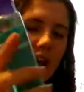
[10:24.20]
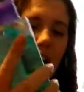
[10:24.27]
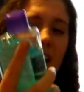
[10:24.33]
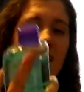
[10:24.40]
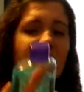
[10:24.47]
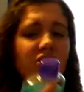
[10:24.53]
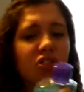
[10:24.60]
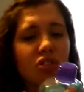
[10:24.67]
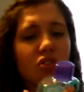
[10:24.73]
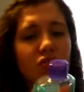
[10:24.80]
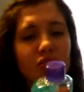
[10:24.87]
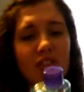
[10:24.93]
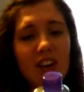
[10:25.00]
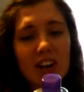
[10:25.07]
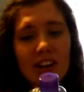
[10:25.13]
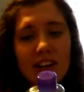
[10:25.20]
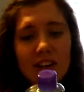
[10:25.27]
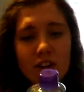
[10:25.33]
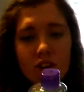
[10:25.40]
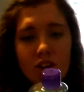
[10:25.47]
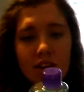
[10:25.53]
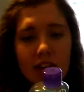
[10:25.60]
and it's just really
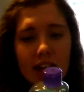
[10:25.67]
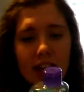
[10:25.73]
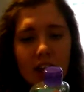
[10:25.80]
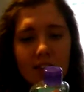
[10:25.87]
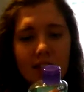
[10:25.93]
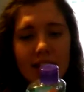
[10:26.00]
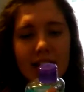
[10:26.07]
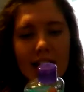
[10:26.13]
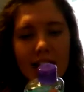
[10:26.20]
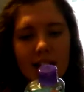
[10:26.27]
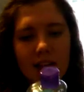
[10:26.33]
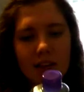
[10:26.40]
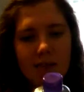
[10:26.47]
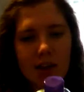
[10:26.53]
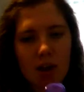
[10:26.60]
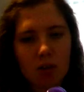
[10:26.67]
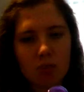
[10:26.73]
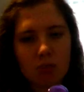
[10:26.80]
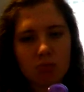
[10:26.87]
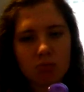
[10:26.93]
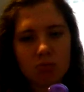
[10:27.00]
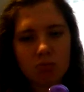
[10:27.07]
good. Like, I've only had it about
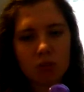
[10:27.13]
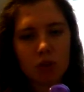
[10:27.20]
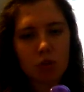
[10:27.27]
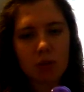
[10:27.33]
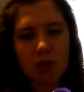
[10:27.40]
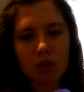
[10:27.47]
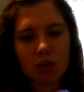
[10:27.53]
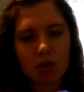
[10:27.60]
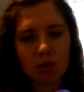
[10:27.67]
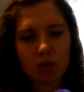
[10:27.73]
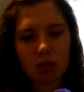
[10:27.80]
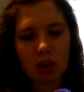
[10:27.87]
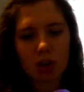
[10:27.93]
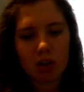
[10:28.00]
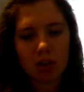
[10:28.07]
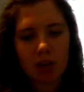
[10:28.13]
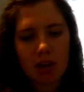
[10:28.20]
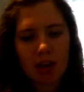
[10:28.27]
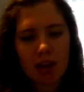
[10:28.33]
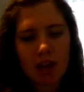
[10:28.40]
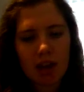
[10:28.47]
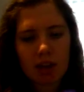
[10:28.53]
2 weeks or so,
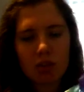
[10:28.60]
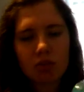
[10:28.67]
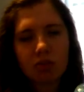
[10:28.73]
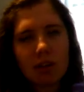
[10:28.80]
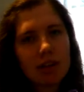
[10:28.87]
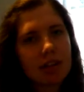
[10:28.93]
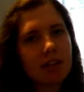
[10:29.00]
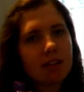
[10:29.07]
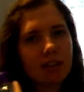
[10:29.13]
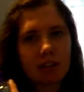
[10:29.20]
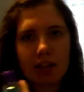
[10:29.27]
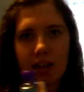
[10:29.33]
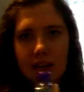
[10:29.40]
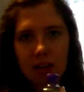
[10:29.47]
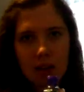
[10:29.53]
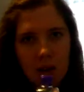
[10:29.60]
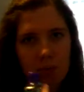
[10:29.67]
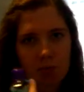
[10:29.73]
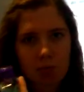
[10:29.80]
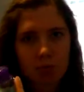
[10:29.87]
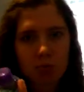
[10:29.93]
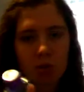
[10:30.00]
and already it's cleared up
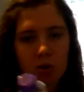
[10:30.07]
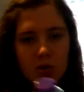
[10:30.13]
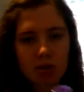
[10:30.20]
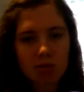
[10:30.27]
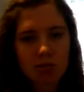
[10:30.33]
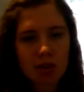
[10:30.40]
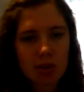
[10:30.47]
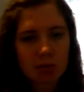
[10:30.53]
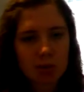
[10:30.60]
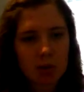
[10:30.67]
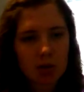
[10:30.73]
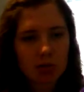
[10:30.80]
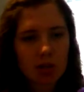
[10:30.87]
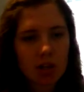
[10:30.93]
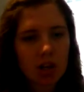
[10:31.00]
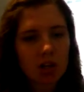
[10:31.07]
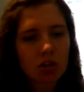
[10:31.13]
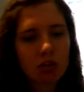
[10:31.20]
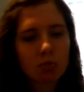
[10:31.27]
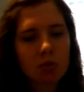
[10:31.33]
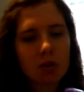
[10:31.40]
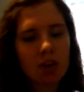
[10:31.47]
most of my spots. And I
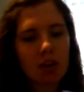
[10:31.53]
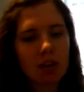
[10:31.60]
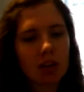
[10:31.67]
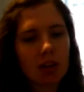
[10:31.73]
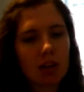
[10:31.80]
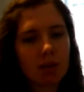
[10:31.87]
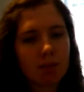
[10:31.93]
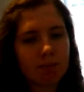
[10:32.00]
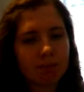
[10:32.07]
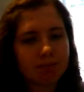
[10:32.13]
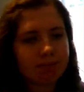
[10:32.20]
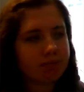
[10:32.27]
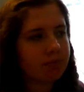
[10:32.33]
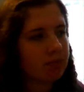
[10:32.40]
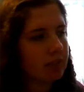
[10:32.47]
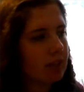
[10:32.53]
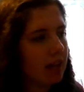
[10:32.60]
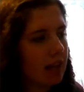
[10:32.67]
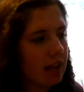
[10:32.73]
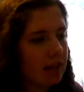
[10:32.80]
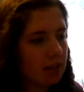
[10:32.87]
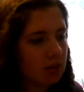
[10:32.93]
just put it on a
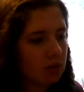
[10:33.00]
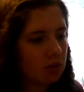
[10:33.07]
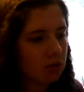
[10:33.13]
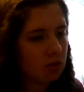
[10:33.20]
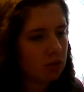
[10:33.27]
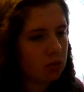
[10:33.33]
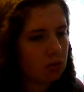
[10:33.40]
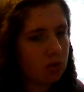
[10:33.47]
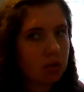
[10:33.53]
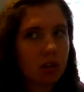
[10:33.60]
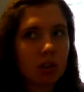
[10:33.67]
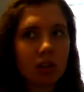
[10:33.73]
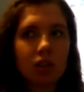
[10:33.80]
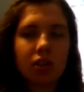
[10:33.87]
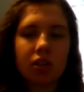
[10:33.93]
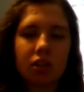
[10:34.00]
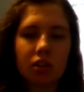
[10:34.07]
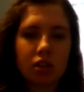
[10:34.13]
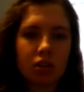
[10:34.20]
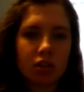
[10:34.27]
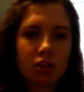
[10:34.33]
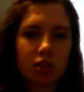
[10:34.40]
little
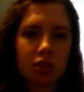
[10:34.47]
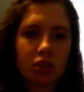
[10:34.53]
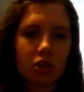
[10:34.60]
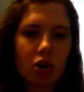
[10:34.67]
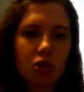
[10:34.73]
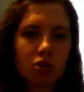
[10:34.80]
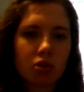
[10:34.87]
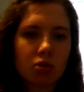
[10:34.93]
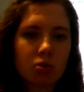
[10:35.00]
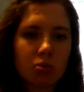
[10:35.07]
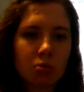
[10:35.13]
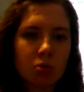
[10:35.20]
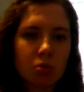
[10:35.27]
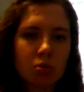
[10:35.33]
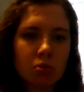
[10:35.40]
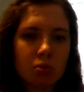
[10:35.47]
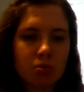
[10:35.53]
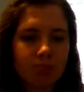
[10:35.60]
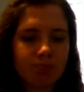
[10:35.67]
cotton wool